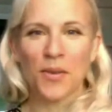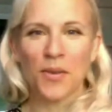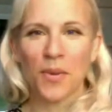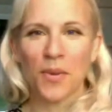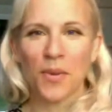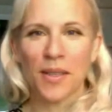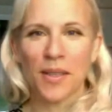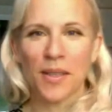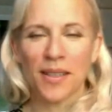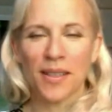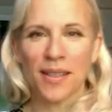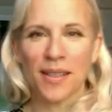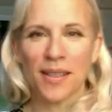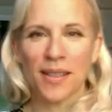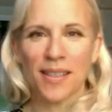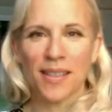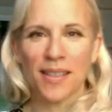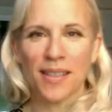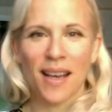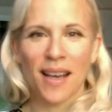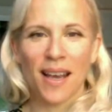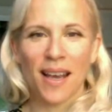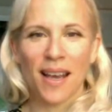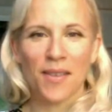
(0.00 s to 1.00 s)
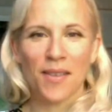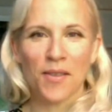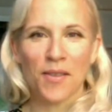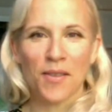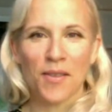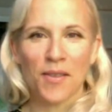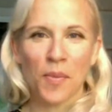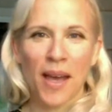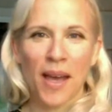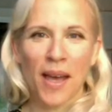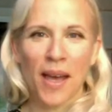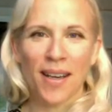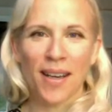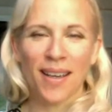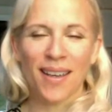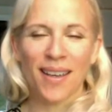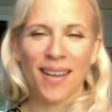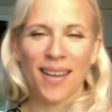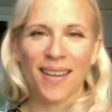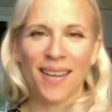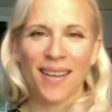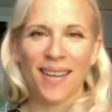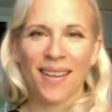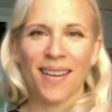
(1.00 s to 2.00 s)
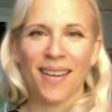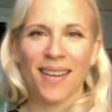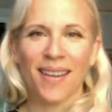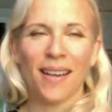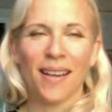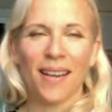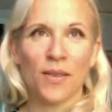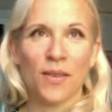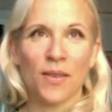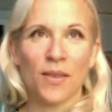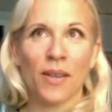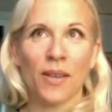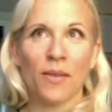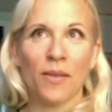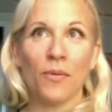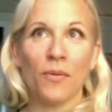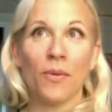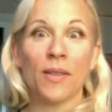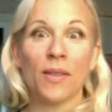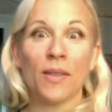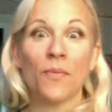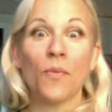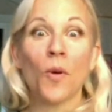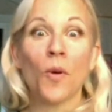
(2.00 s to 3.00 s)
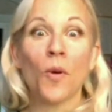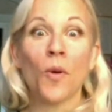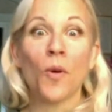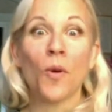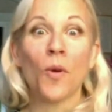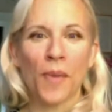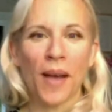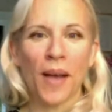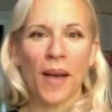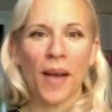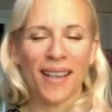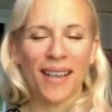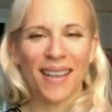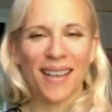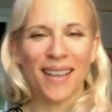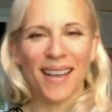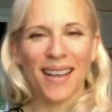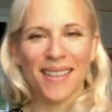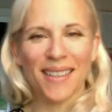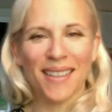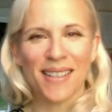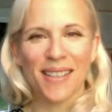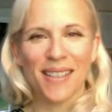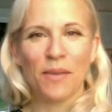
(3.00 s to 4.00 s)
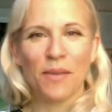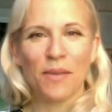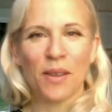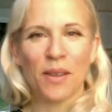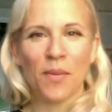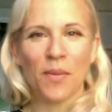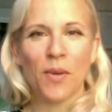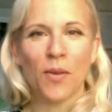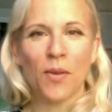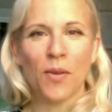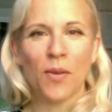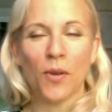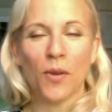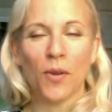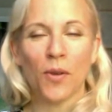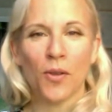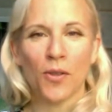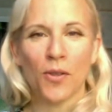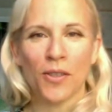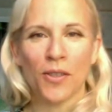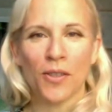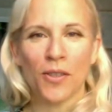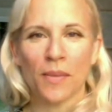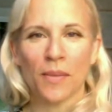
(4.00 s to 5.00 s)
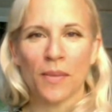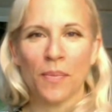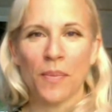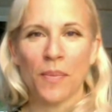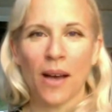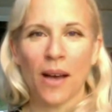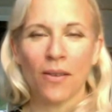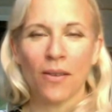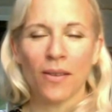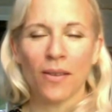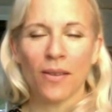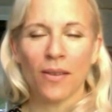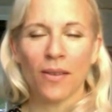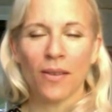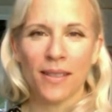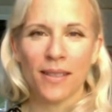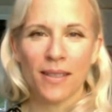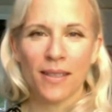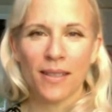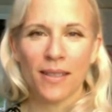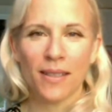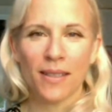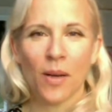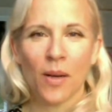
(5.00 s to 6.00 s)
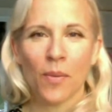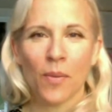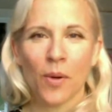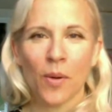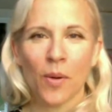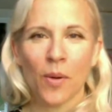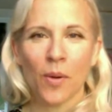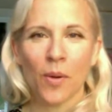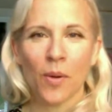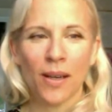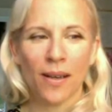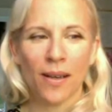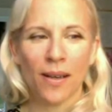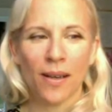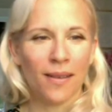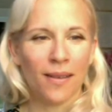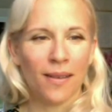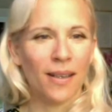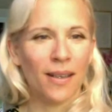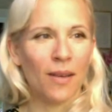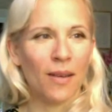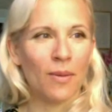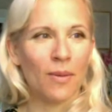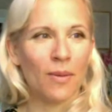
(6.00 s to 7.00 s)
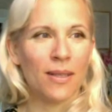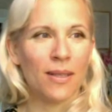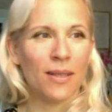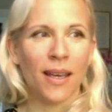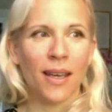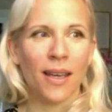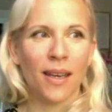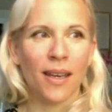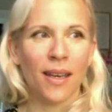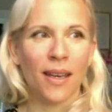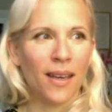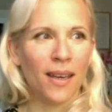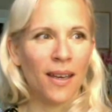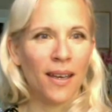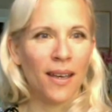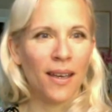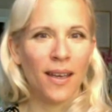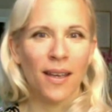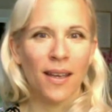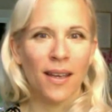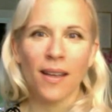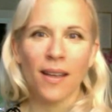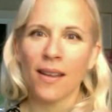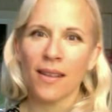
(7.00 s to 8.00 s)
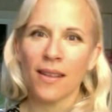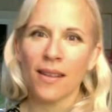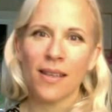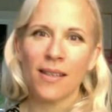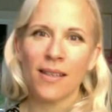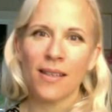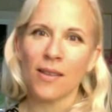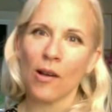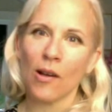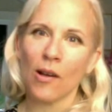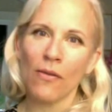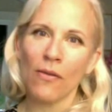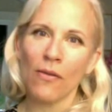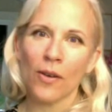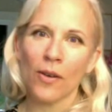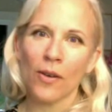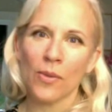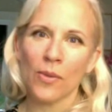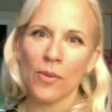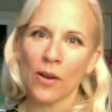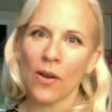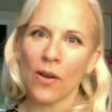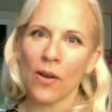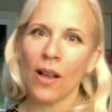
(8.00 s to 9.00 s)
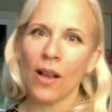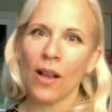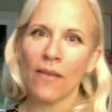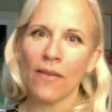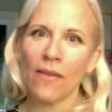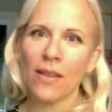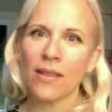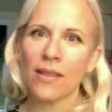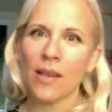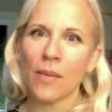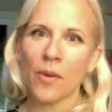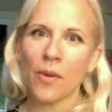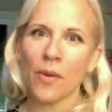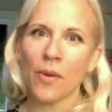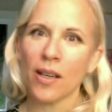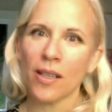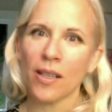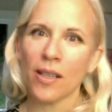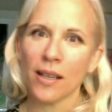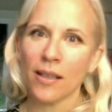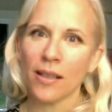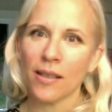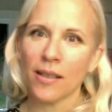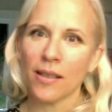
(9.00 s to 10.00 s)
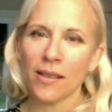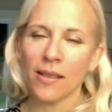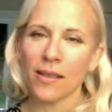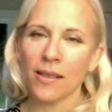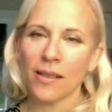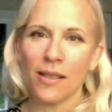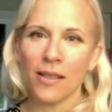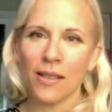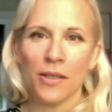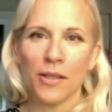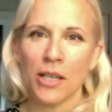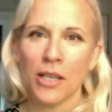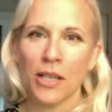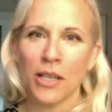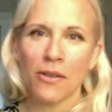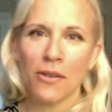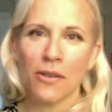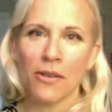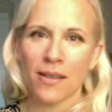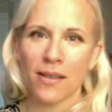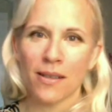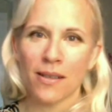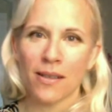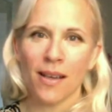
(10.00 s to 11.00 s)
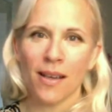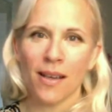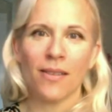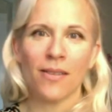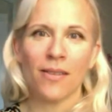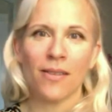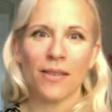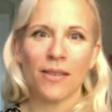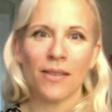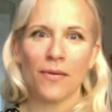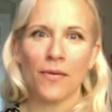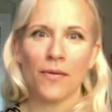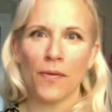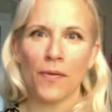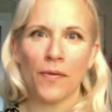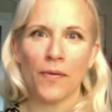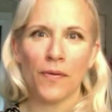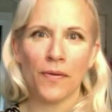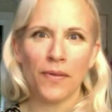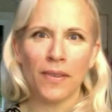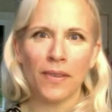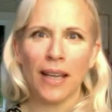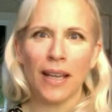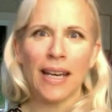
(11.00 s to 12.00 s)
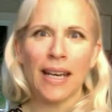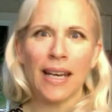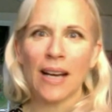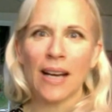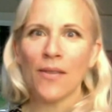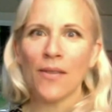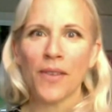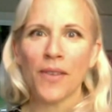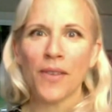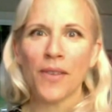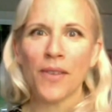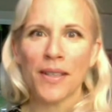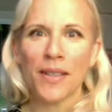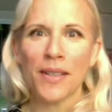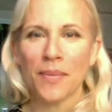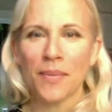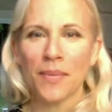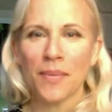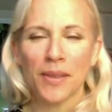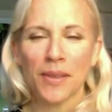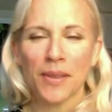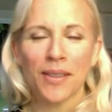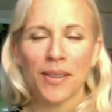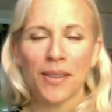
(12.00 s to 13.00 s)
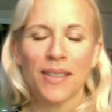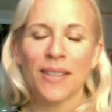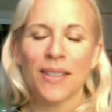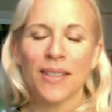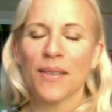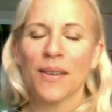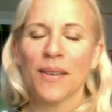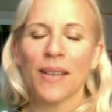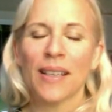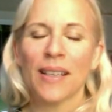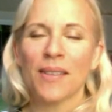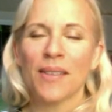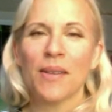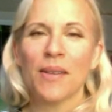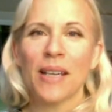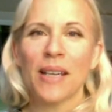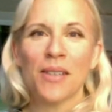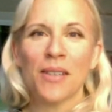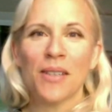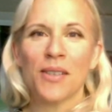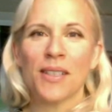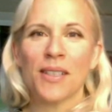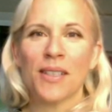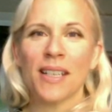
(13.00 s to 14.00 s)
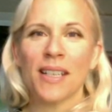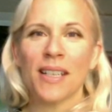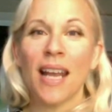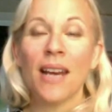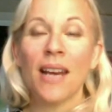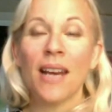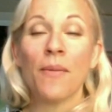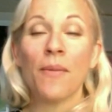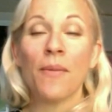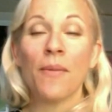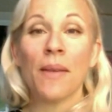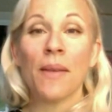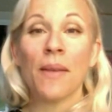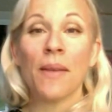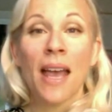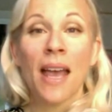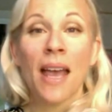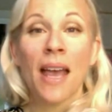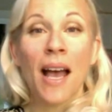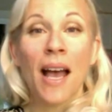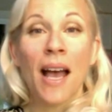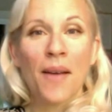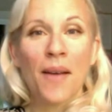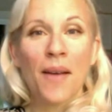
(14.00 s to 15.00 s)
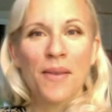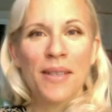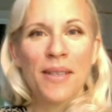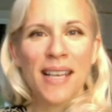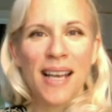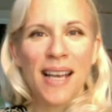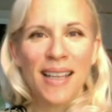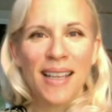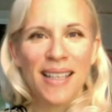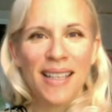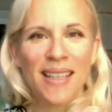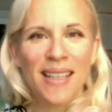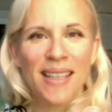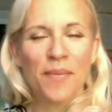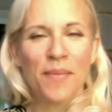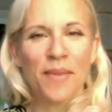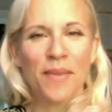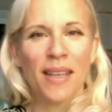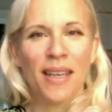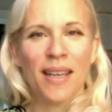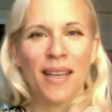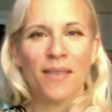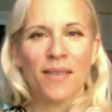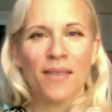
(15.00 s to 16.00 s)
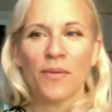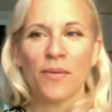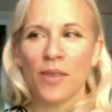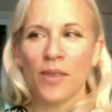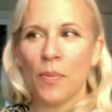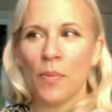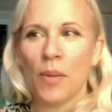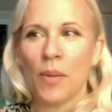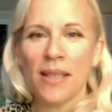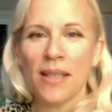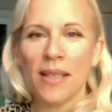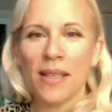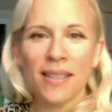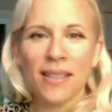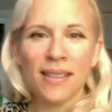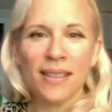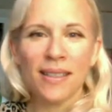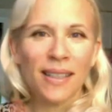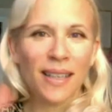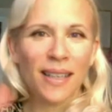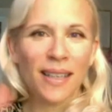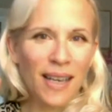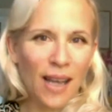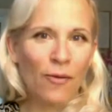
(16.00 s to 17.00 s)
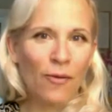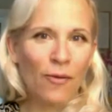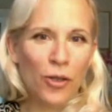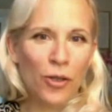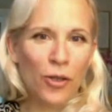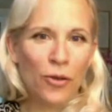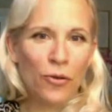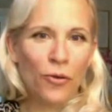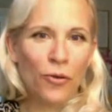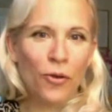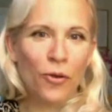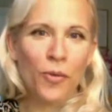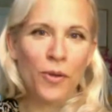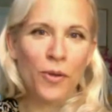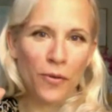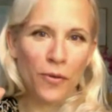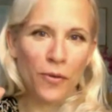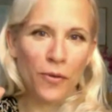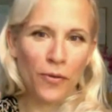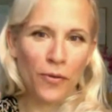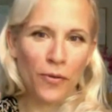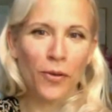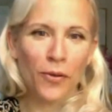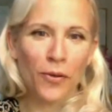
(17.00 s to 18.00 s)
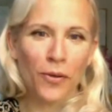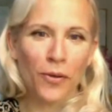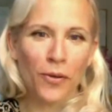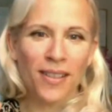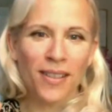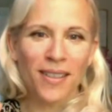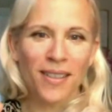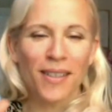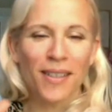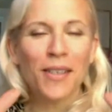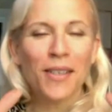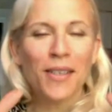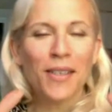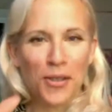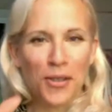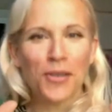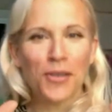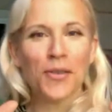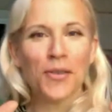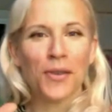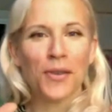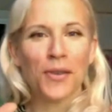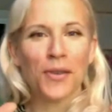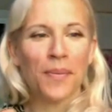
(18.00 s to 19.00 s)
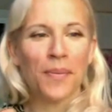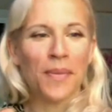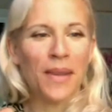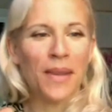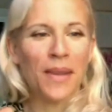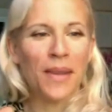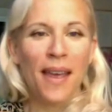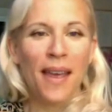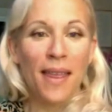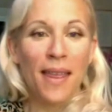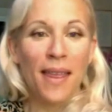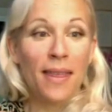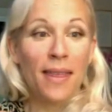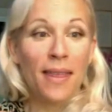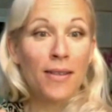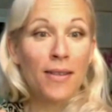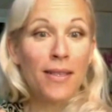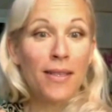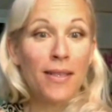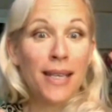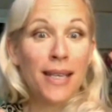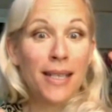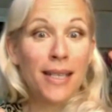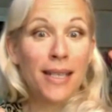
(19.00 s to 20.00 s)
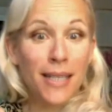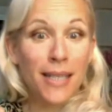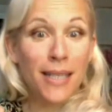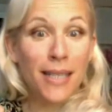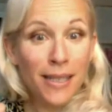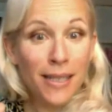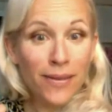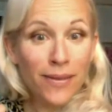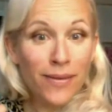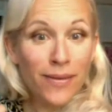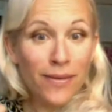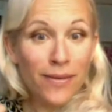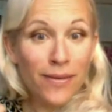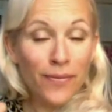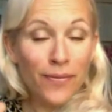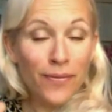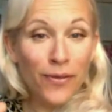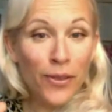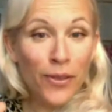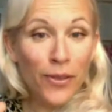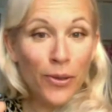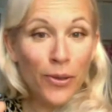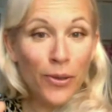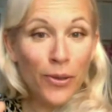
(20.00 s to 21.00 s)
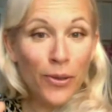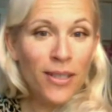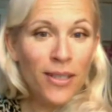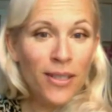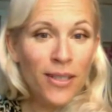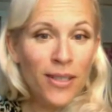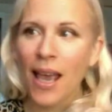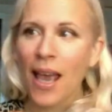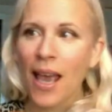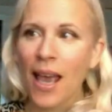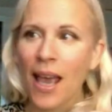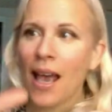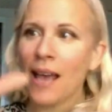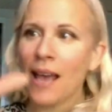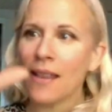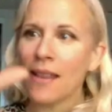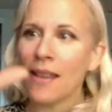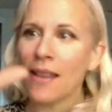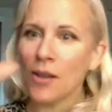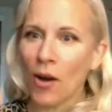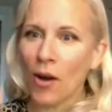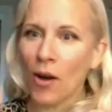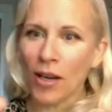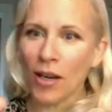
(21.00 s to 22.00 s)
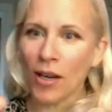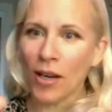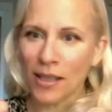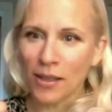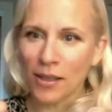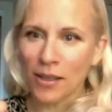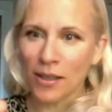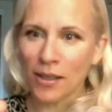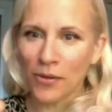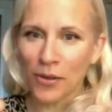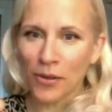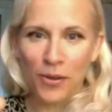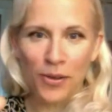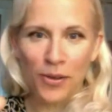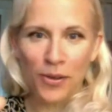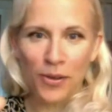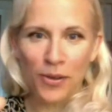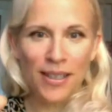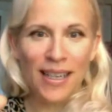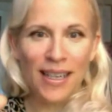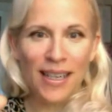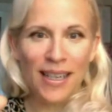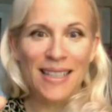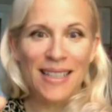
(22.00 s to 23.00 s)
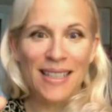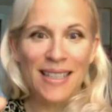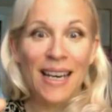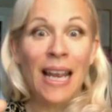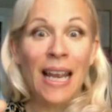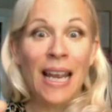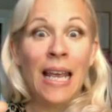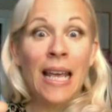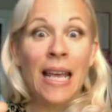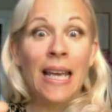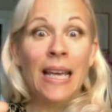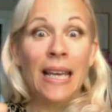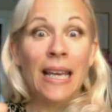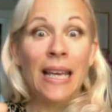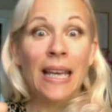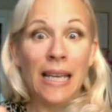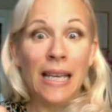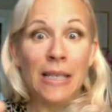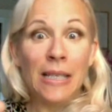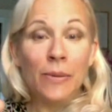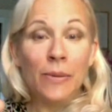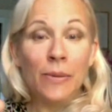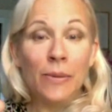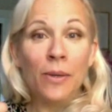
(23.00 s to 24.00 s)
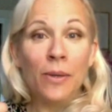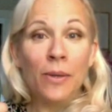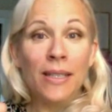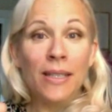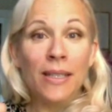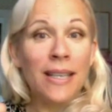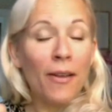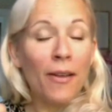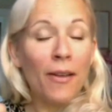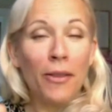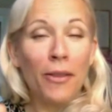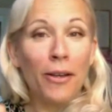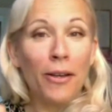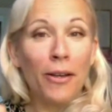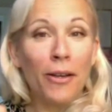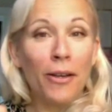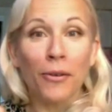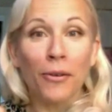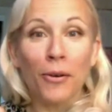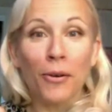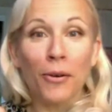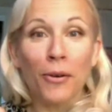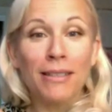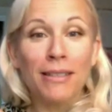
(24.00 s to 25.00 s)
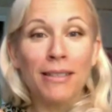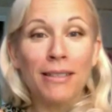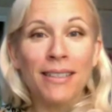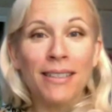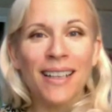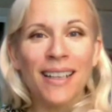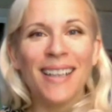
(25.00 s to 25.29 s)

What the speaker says: wasn't as dramatic. Was more dramatic, actually, with the beautiful oceans and mountains than Melbourne. But it was like these law firms all have the same architect and interior designers. They're laid out very similar. It's quite interesting. Anyway, I was telling them that you basically kind of have two groups of food to choose from. There's the addictive foods and the non-addictive foods. And I said, guess which one's healthier for us?